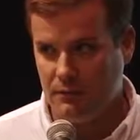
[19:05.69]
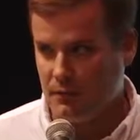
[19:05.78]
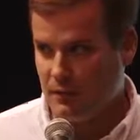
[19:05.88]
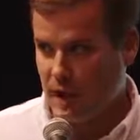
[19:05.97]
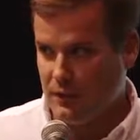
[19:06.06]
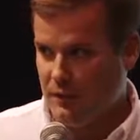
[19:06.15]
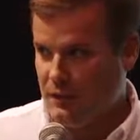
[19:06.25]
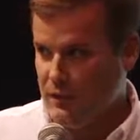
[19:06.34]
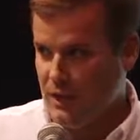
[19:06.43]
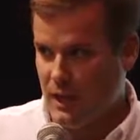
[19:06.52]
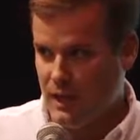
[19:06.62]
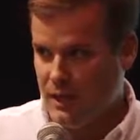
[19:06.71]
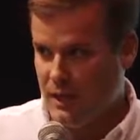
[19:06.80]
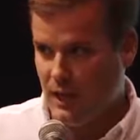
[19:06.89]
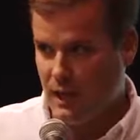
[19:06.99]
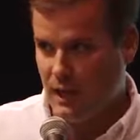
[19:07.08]
We've actually
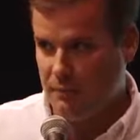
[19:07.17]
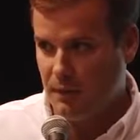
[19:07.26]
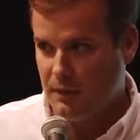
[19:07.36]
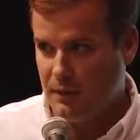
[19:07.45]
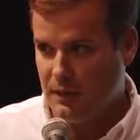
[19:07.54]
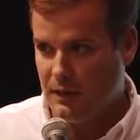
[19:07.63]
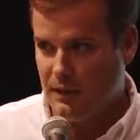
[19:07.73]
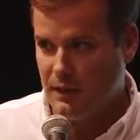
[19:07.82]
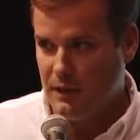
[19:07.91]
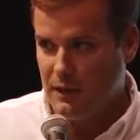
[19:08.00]
done probably